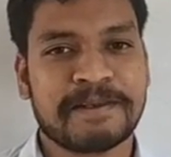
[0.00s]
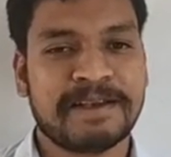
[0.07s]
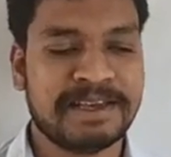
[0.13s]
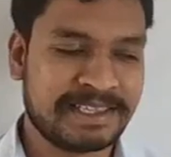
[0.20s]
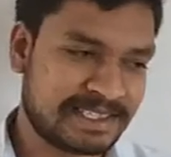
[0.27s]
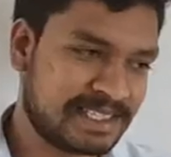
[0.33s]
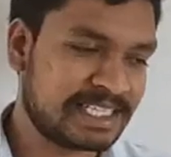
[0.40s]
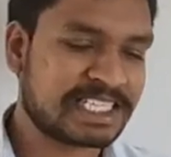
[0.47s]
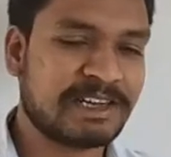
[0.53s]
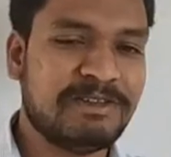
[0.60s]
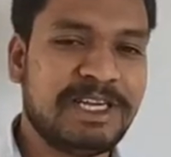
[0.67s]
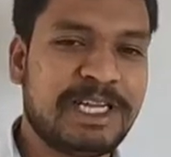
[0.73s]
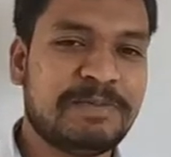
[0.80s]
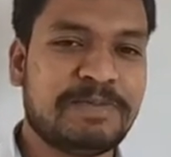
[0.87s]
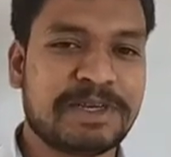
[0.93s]
Yes, the
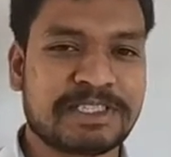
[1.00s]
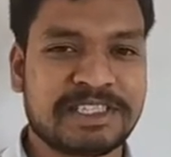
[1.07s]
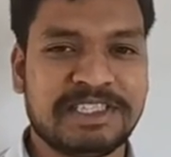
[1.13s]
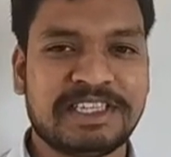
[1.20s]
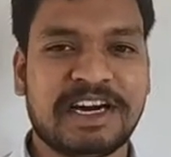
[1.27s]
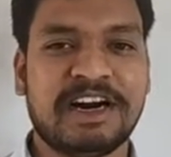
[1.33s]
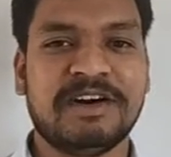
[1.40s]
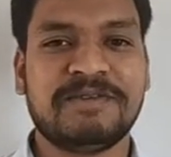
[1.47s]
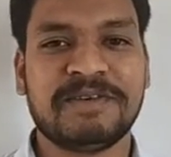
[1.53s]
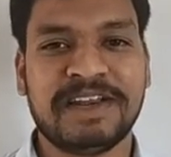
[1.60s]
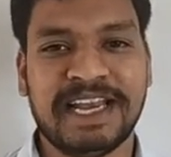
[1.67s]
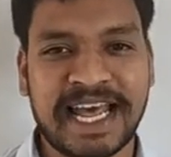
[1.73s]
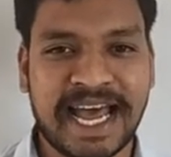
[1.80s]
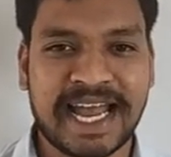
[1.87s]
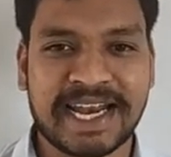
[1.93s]
70% of
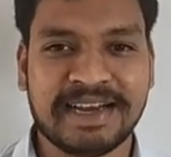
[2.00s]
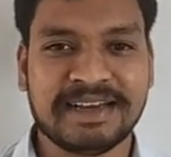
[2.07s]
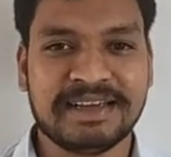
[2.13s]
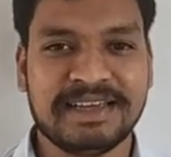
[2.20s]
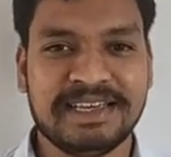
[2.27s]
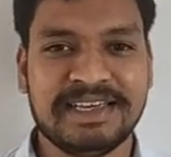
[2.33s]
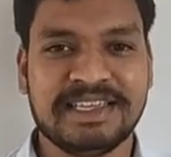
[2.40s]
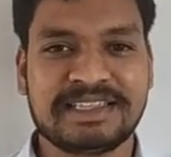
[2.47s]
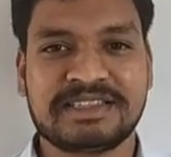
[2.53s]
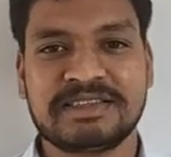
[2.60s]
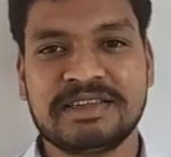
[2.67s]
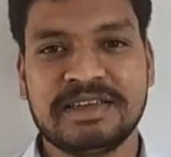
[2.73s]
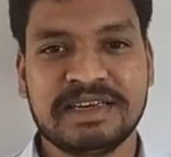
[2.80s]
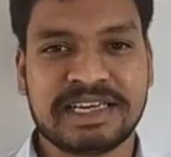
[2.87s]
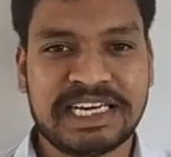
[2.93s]
land
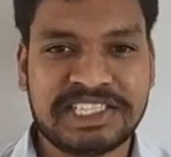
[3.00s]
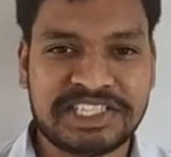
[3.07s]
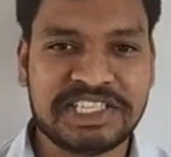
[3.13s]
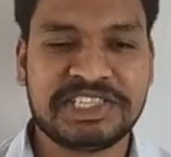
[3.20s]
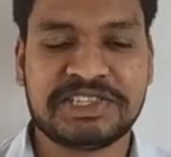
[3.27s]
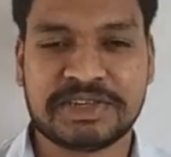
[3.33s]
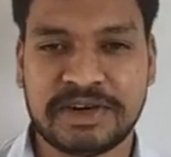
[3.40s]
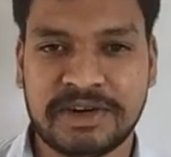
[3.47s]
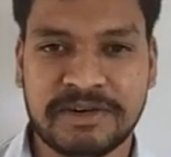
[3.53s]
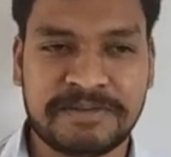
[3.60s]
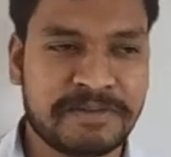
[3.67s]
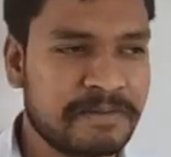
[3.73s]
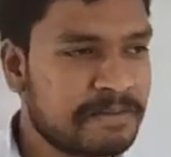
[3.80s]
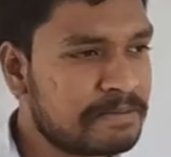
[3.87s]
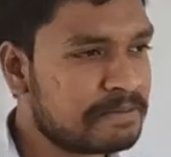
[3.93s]
consists of
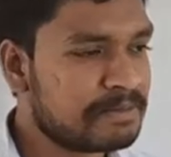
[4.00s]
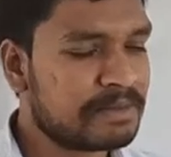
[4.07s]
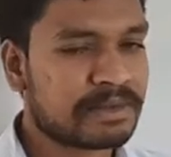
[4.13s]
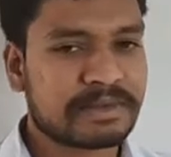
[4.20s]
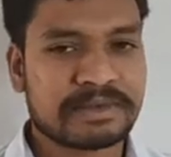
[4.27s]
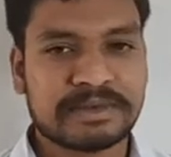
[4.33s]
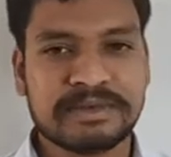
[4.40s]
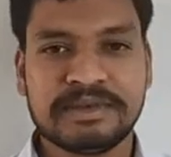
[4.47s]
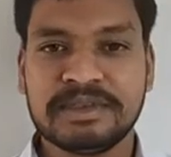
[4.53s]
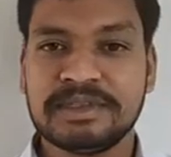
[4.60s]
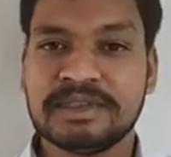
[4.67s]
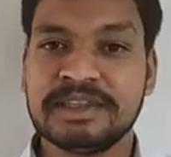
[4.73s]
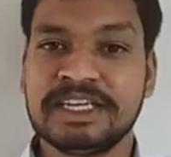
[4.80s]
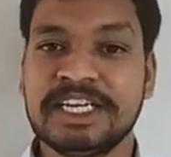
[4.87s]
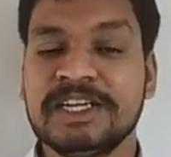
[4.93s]

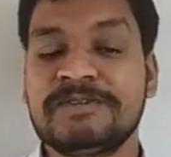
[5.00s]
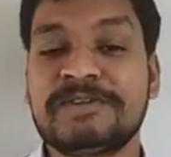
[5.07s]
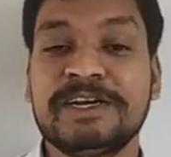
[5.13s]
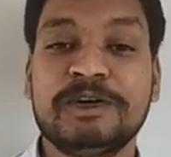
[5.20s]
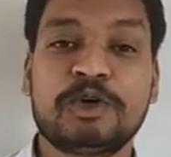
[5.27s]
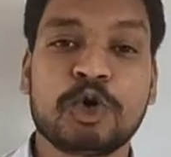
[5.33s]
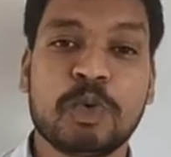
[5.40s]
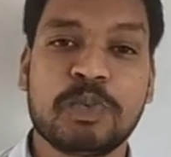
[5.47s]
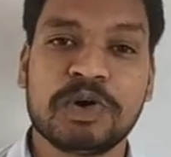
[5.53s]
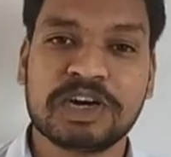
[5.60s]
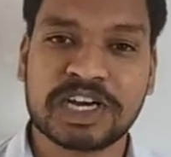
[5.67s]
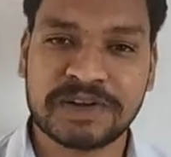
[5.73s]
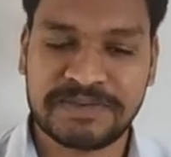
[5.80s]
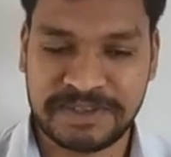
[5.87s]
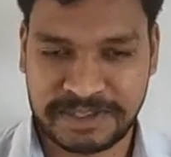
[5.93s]
different
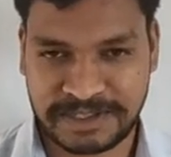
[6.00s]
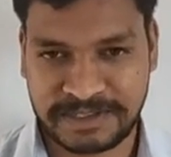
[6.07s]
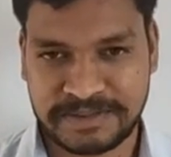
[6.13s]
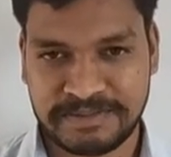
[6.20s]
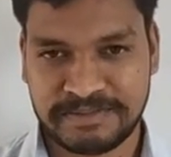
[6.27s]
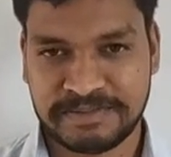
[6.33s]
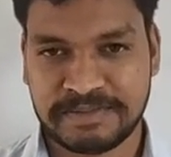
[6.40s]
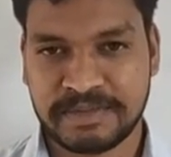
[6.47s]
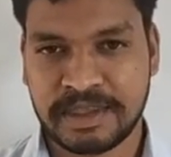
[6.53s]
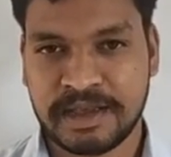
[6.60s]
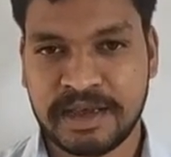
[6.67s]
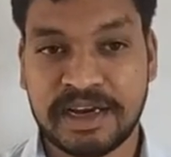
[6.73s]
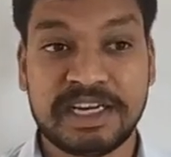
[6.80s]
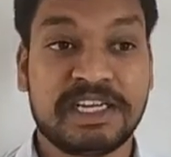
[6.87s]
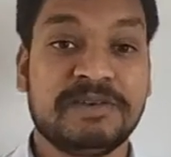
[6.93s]
topographies,
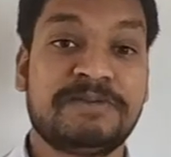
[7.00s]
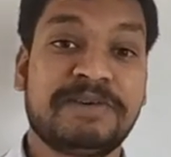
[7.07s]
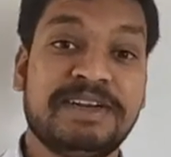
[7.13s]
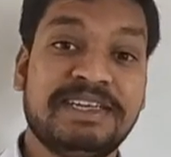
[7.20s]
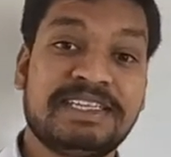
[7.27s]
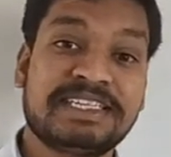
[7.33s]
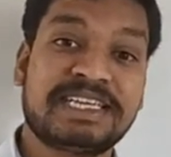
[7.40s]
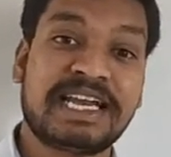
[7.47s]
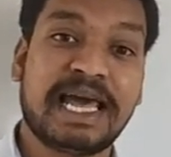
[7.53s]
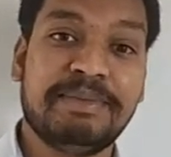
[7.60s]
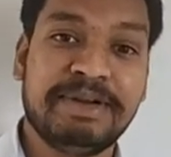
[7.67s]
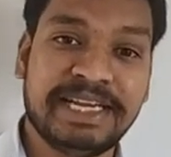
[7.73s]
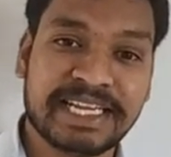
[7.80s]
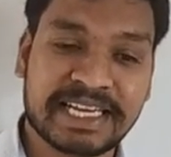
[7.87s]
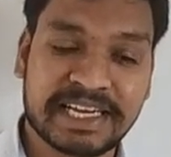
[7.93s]
different
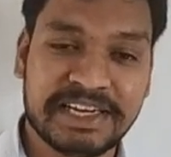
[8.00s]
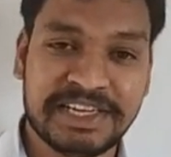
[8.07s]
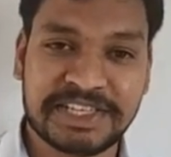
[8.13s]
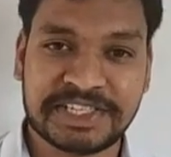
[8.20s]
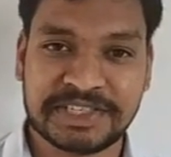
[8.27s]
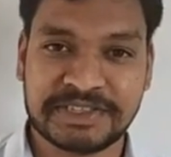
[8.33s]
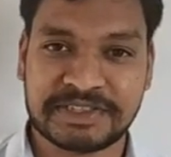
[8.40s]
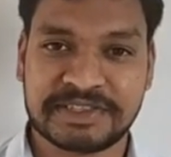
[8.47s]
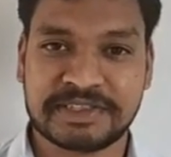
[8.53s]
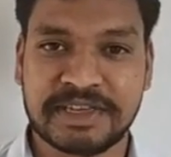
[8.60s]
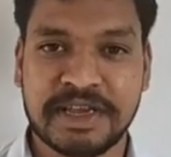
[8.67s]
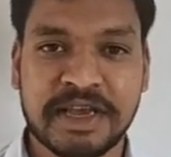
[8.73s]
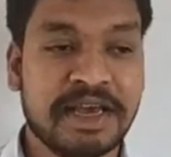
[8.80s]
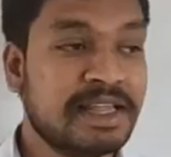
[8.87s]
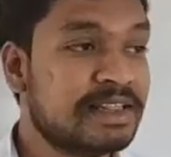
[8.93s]
climatic
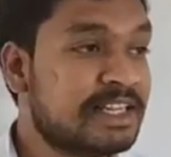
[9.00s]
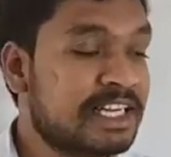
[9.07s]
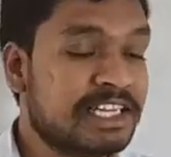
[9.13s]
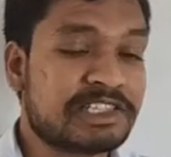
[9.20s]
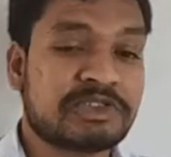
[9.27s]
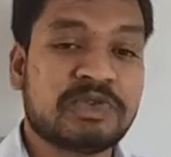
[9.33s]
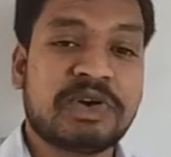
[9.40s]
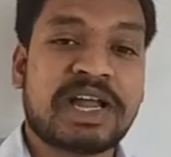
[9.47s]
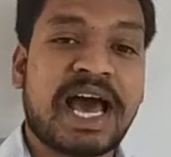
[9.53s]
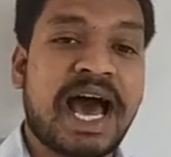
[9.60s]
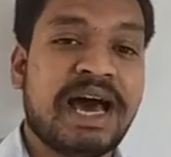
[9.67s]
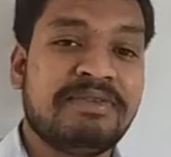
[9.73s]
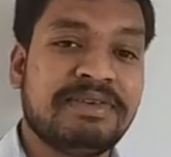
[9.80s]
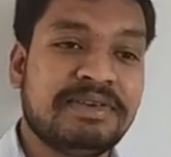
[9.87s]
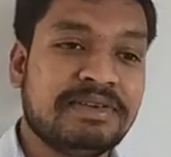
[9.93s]
conditions. There is not
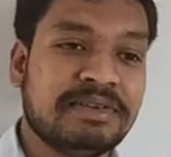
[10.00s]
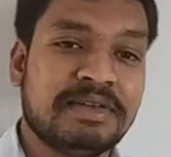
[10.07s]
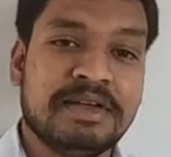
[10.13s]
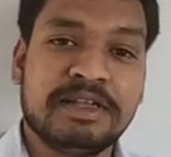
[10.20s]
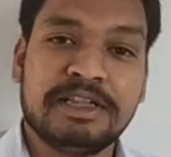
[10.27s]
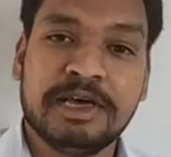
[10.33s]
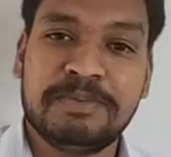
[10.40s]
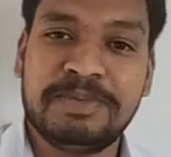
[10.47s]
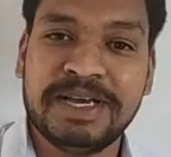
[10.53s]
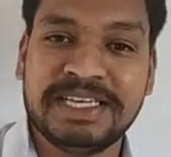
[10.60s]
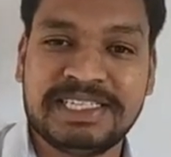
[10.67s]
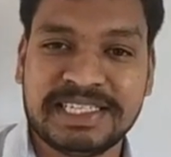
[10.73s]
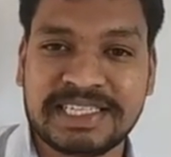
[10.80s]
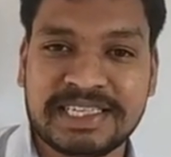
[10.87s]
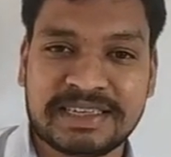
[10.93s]
having the
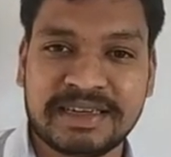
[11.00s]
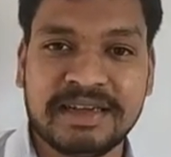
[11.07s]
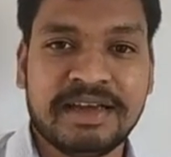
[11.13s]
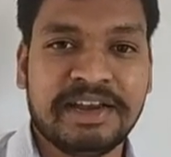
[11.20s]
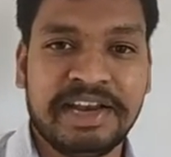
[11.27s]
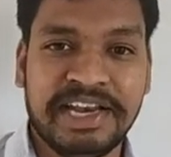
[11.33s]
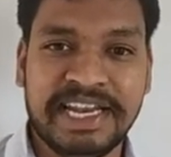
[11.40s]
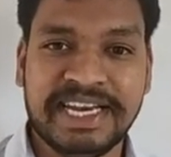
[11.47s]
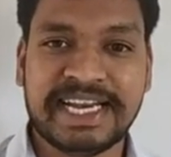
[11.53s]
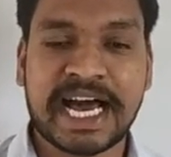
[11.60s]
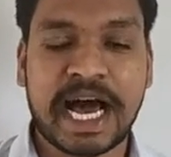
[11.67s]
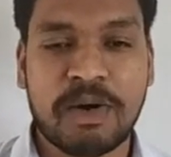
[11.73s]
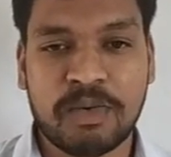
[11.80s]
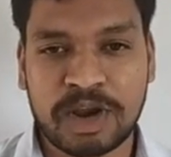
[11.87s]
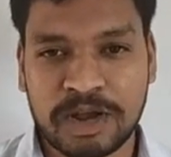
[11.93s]
basic need
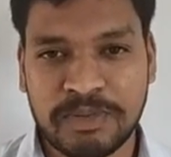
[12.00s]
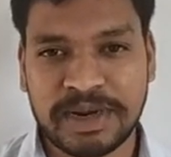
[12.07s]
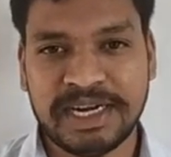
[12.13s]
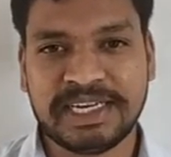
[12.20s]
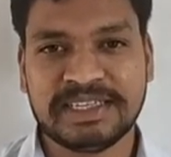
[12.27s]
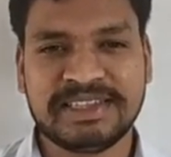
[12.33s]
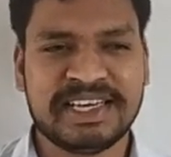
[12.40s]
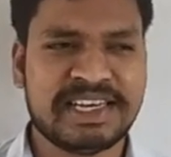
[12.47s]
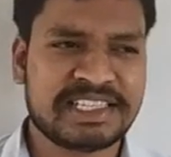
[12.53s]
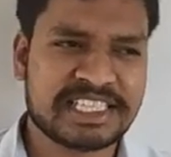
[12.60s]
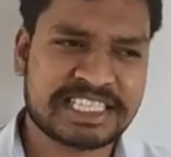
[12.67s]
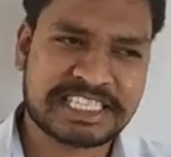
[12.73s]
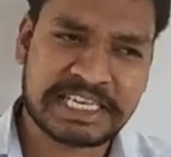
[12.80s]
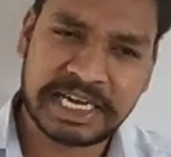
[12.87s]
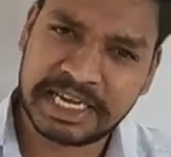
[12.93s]
availability. There is a
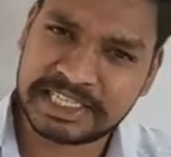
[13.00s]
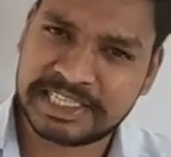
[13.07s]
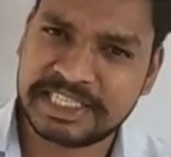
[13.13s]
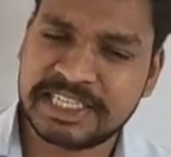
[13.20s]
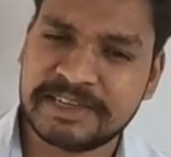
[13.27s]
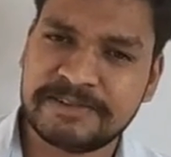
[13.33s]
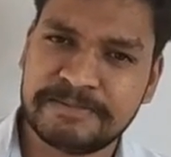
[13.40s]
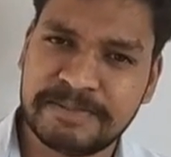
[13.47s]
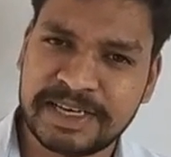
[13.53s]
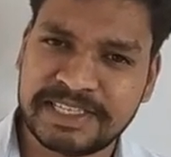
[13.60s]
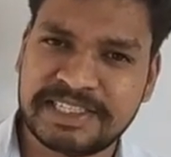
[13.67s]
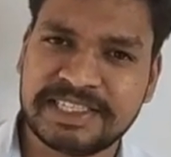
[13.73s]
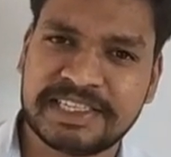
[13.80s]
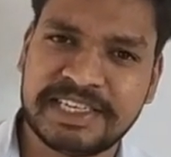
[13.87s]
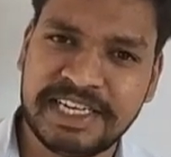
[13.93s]
scarcity of basic